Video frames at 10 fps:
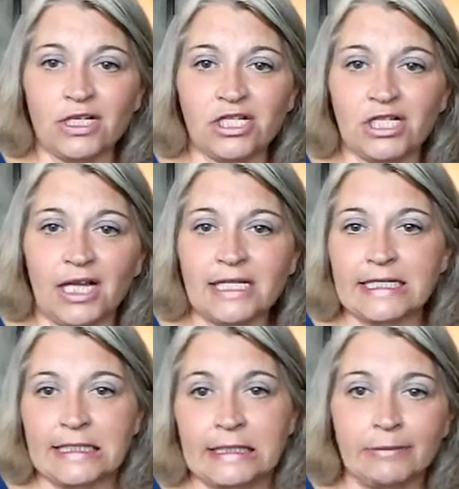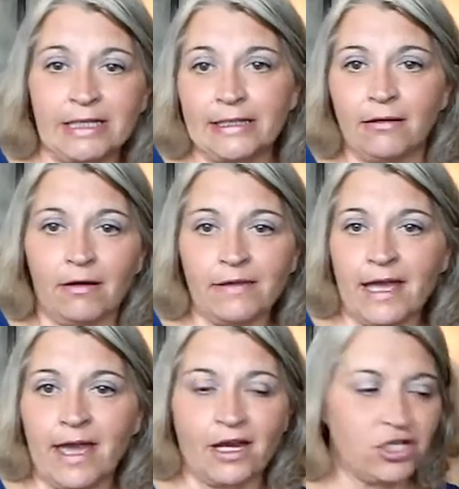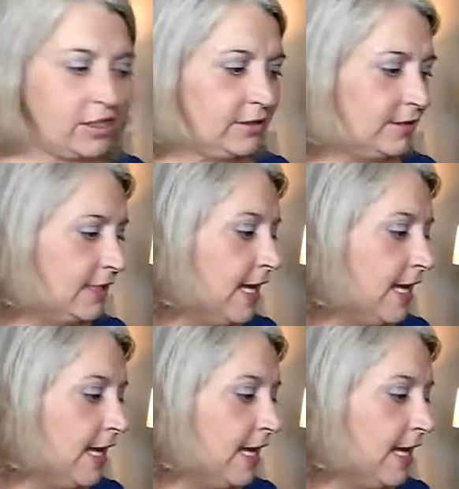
because she likes to be in on the action,